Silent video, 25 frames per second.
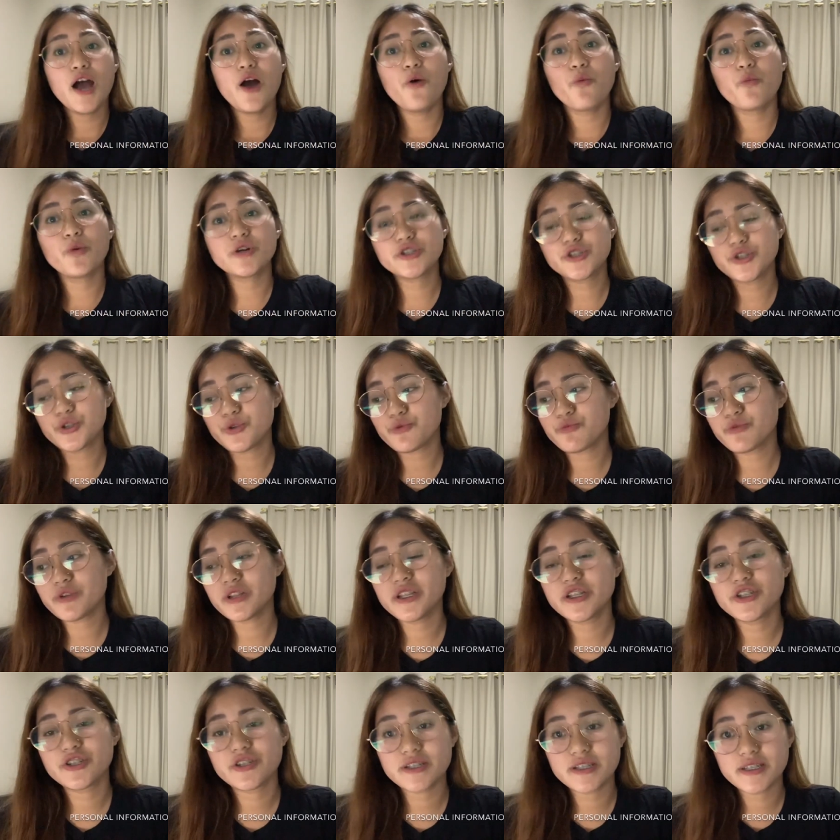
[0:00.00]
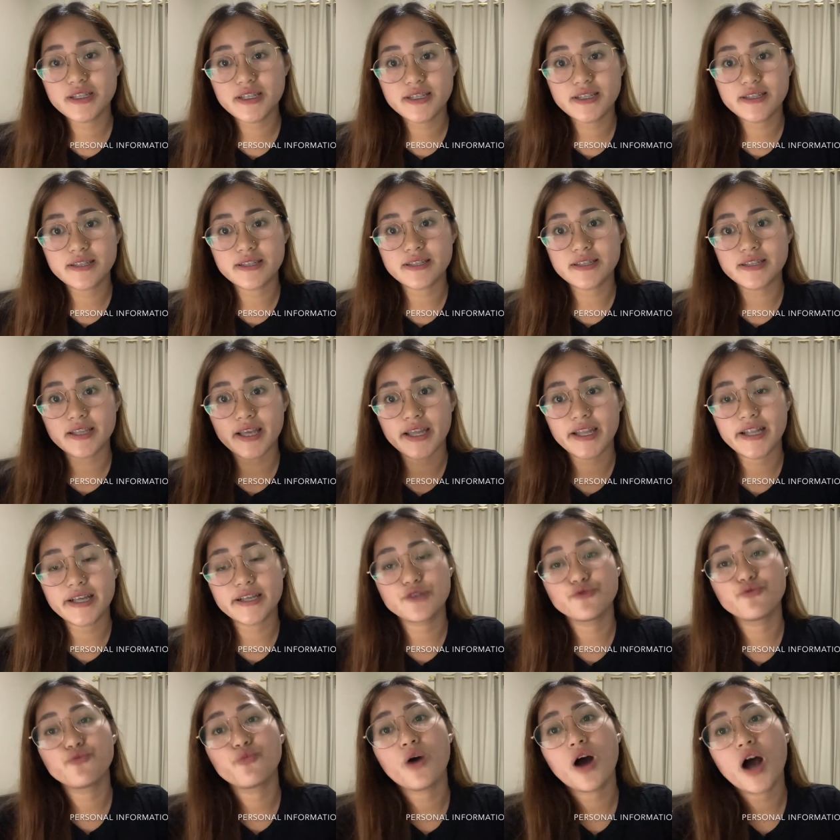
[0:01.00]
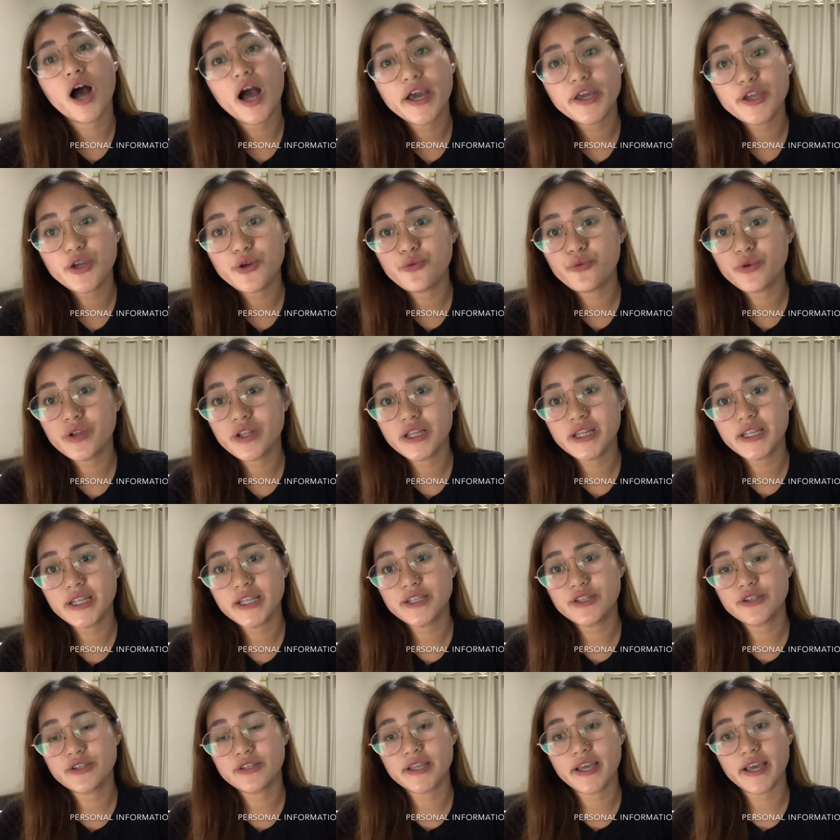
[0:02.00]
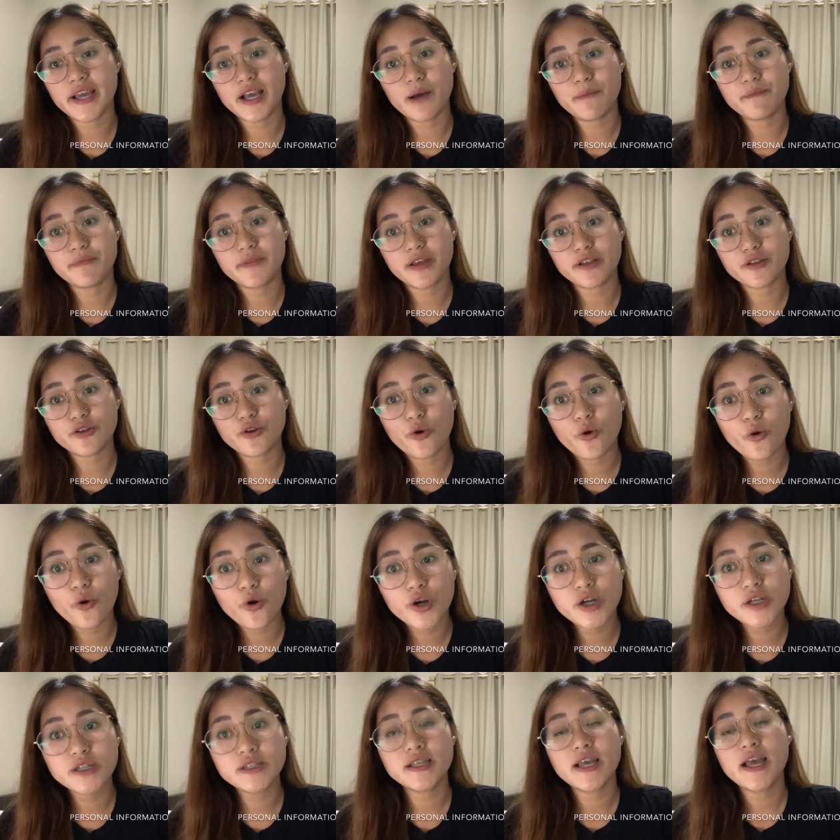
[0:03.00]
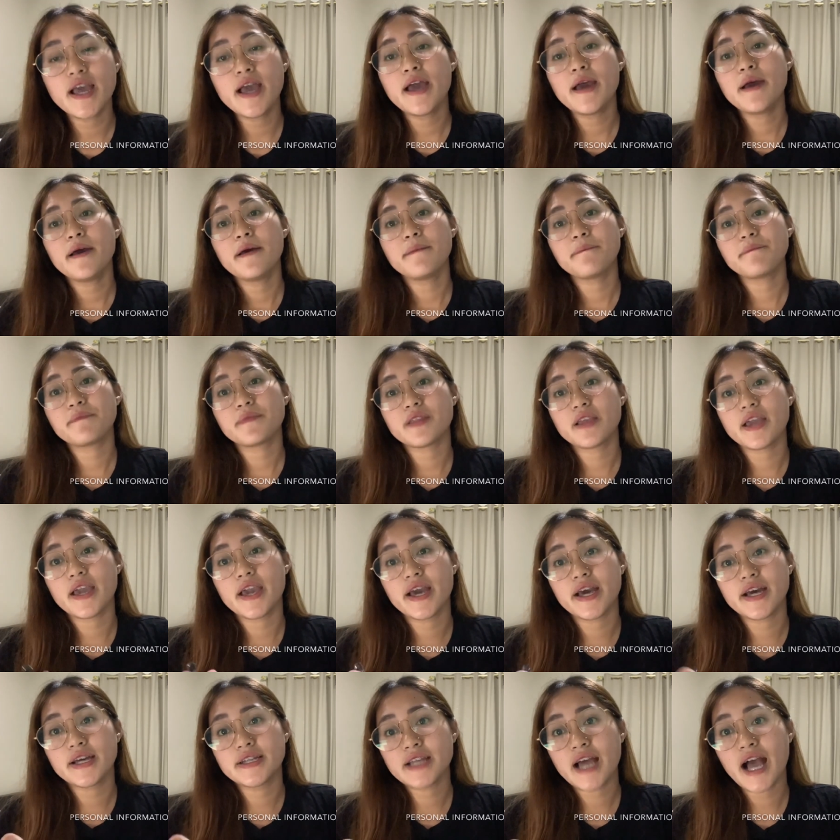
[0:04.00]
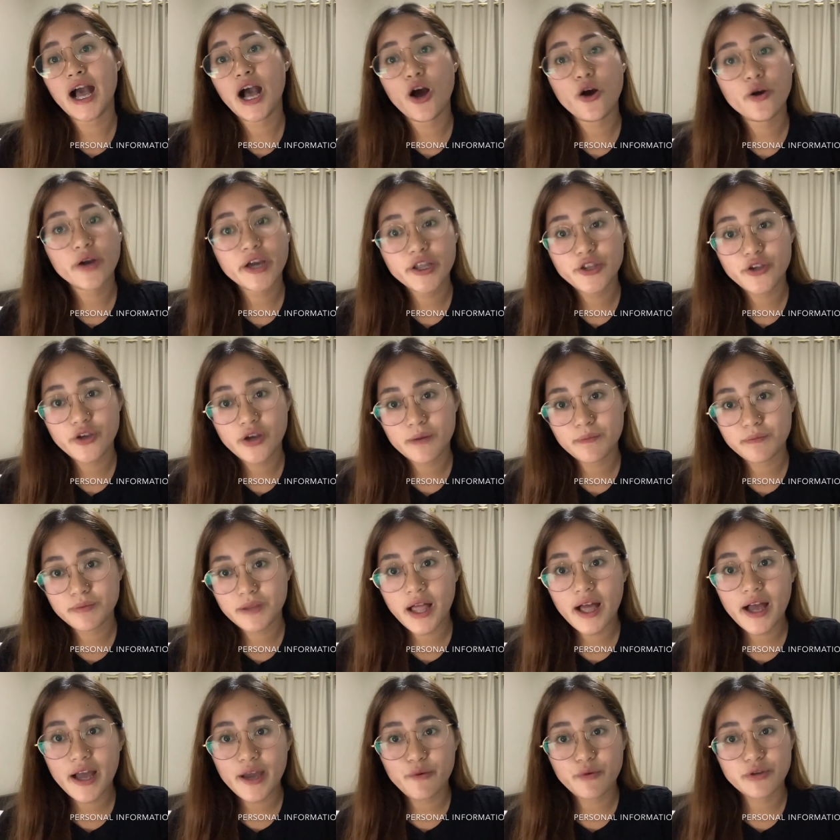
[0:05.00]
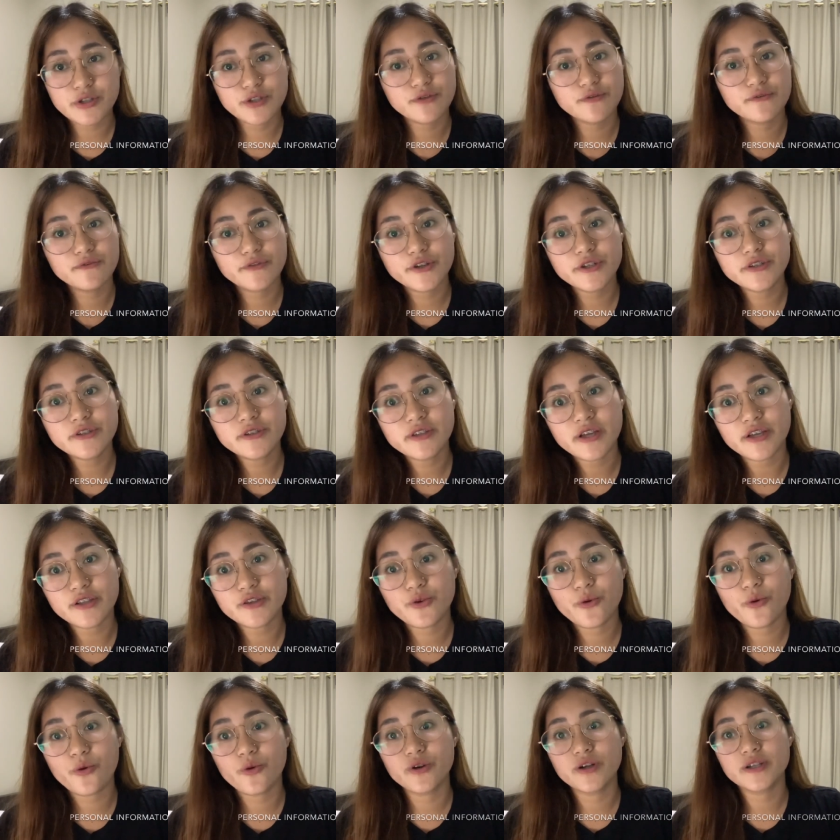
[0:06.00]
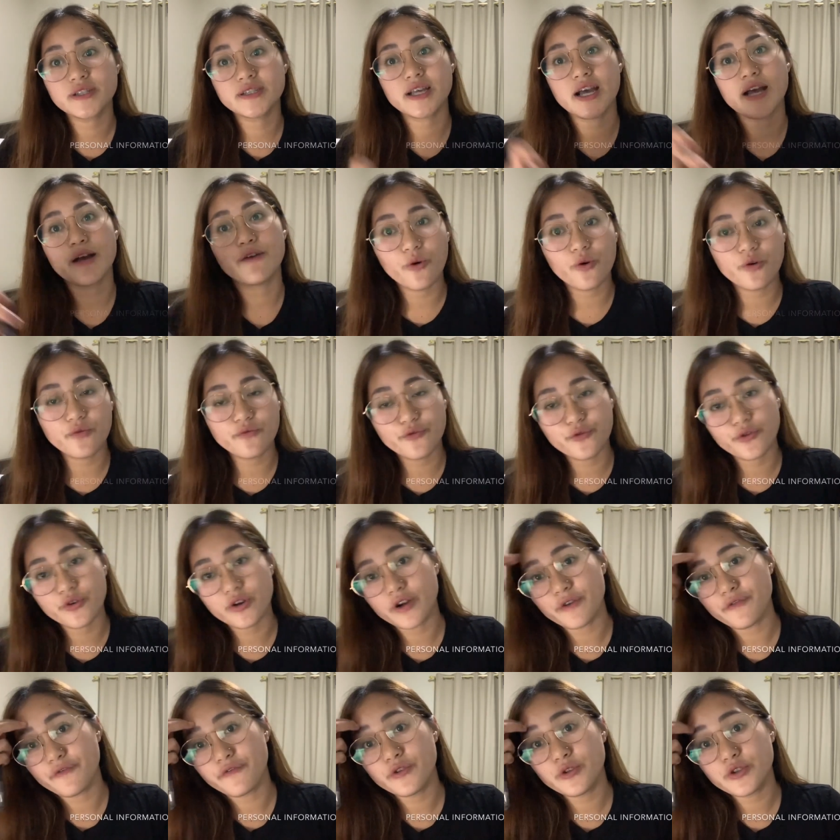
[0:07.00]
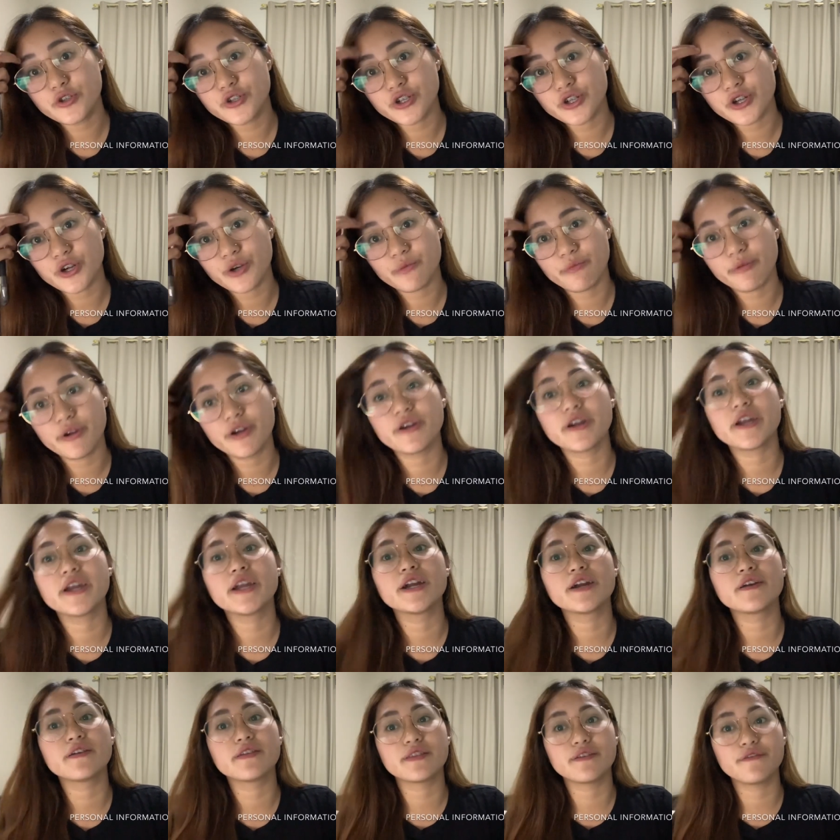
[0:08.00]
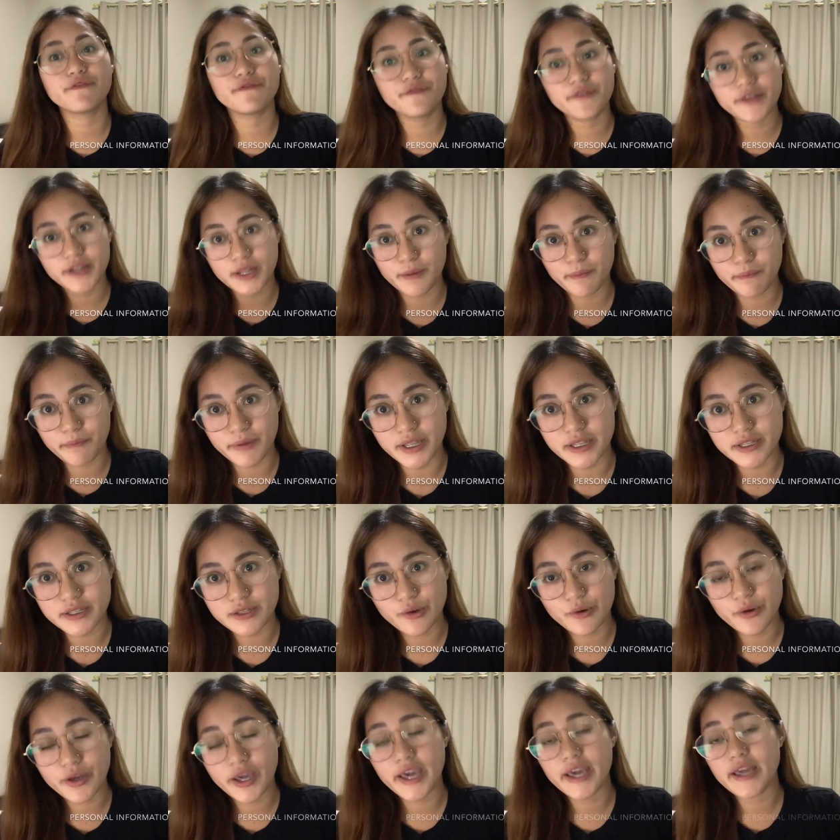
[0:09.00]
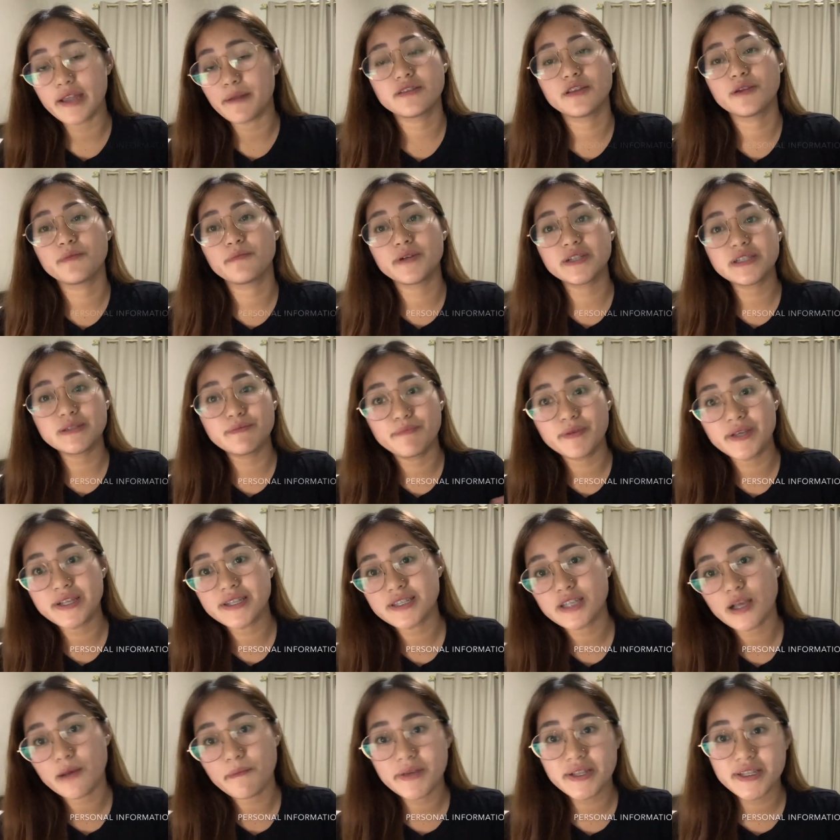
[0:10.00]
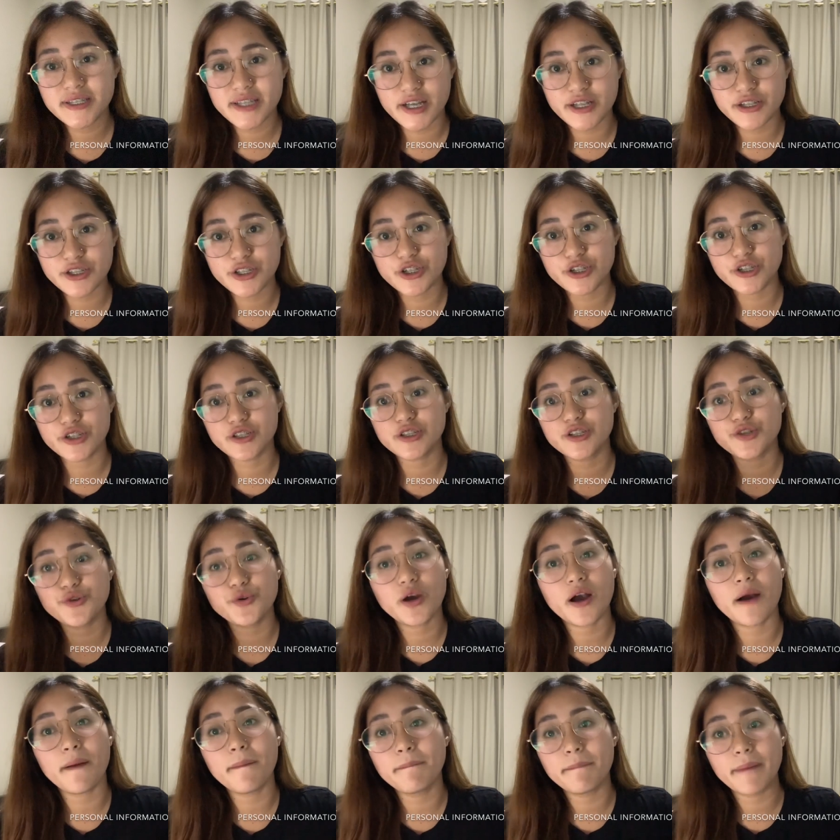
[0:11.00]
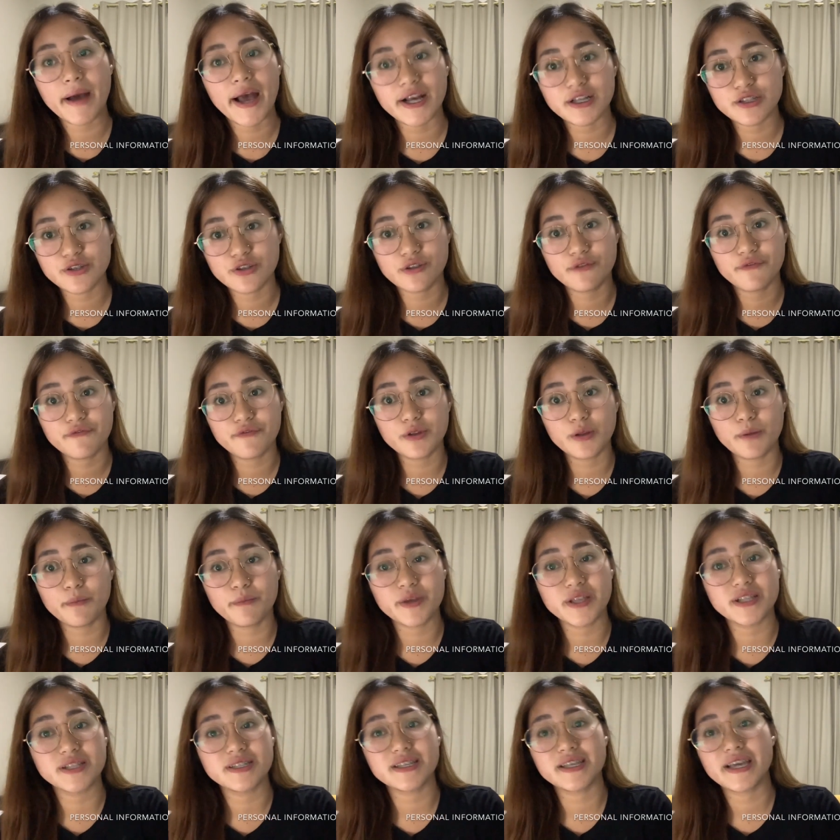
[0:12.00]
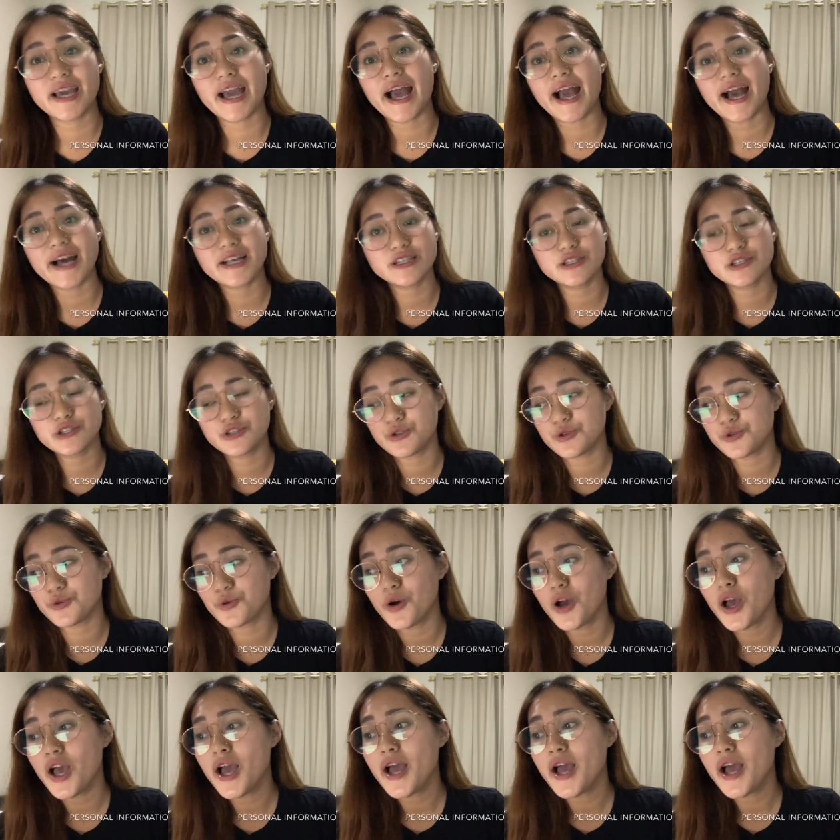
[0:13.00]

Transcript: what you really just need to state is why you really need to take up that course, and how can you apply what you've learned in that course for a future career here in the Philippines. Okay, there must be some intention to come back to the Philippines. It has to